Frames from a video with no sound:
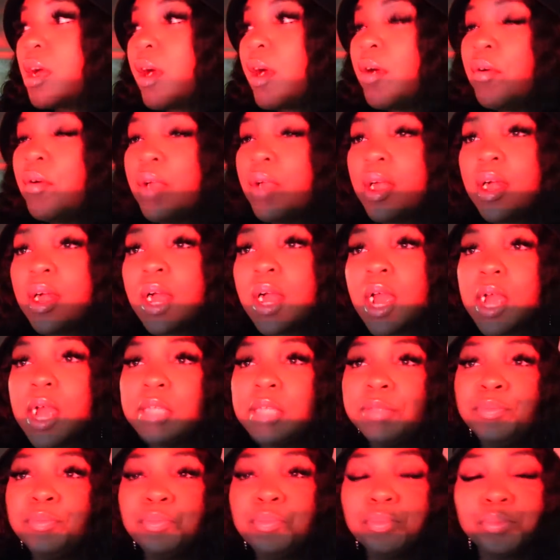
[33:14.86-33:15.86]

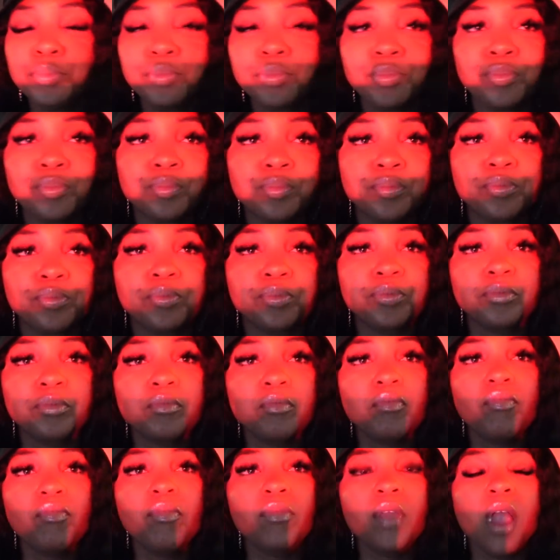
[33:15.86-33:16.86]
Okay.
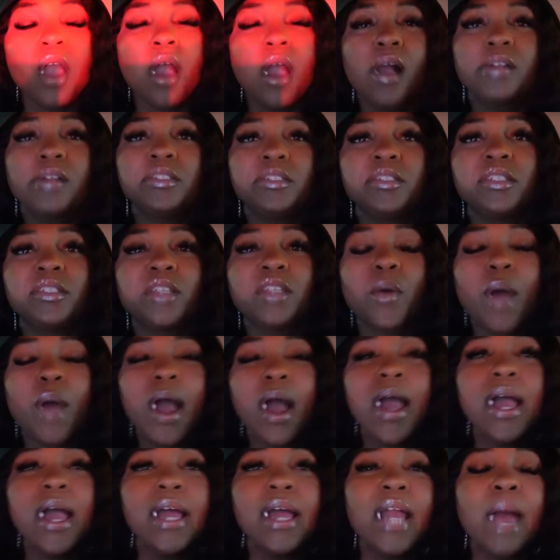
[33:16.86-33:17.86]
So I
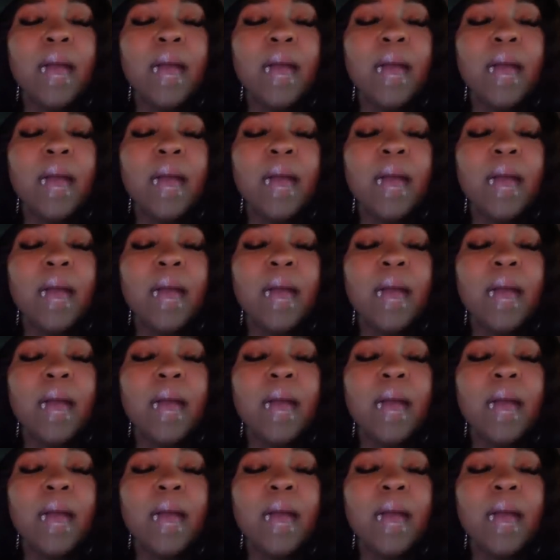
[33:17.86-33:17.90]
had,